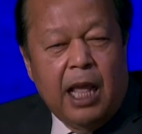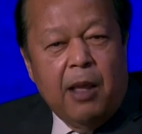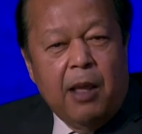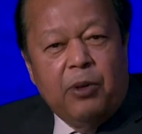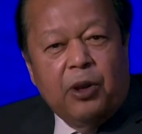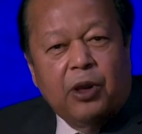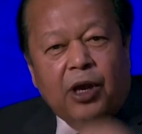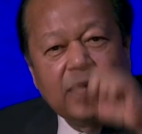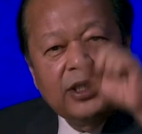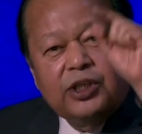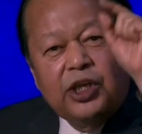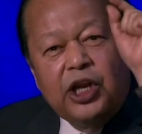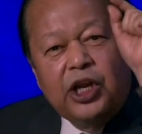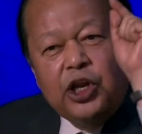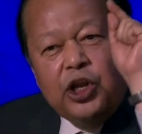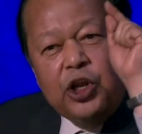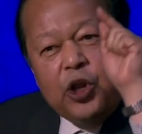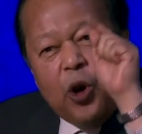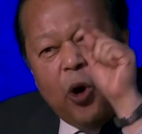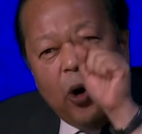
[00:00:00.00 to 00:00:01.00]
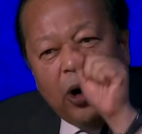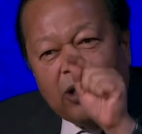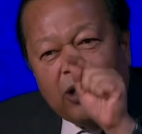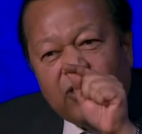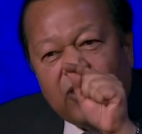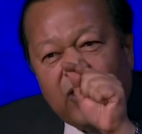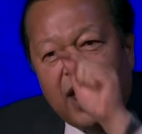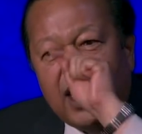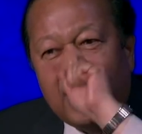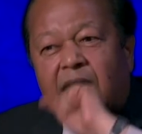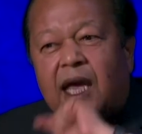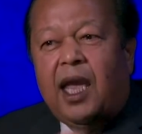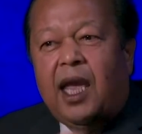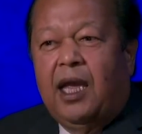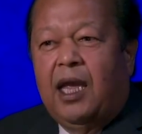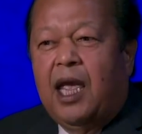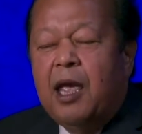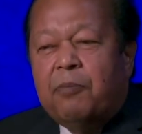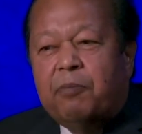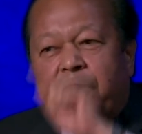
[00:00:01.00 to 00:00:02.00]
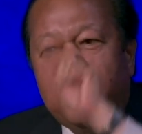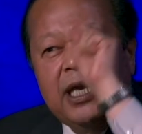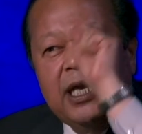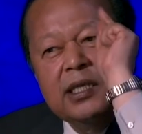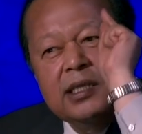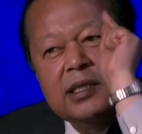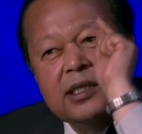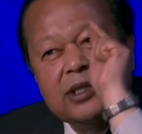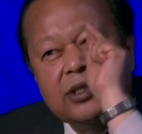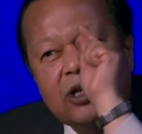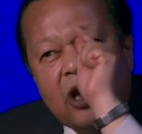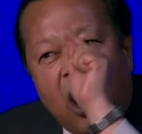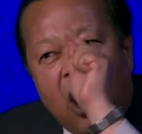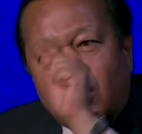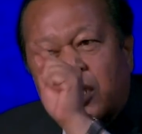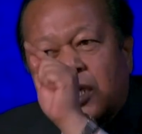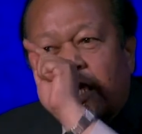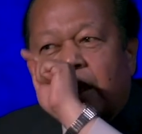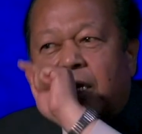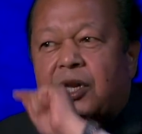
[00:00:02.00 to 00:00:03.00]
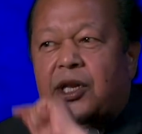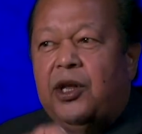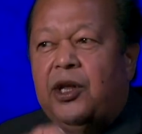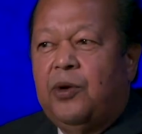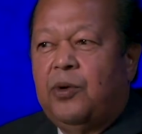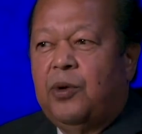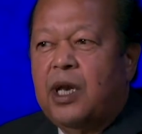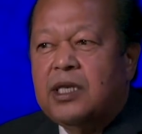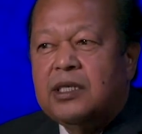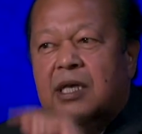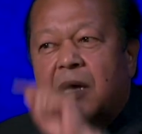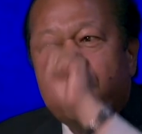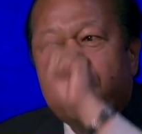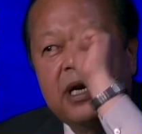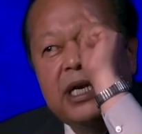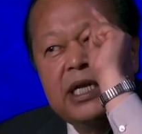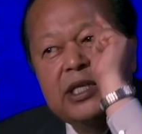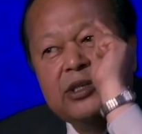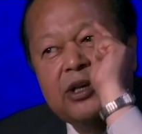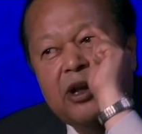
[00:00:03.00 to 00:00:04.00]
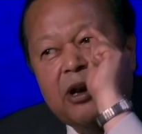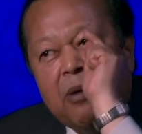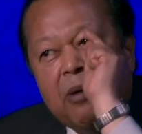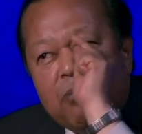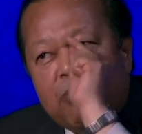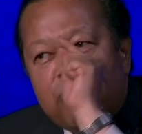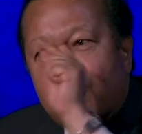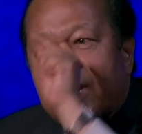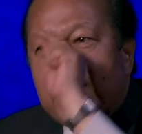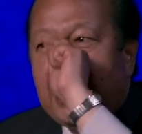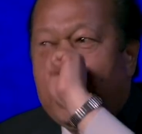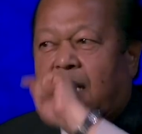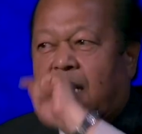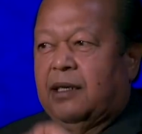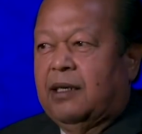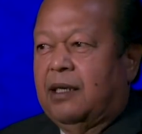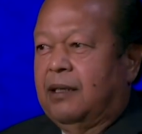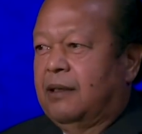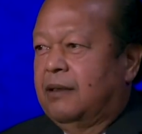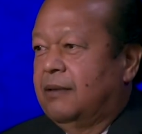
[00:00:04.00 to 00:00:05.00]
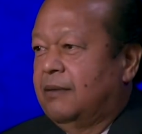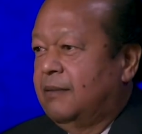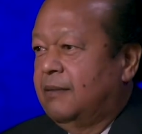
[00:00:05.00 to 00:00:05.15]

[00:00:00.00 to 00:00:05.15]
Because in your thinking, peace is not in you. Somebody's going to bring it.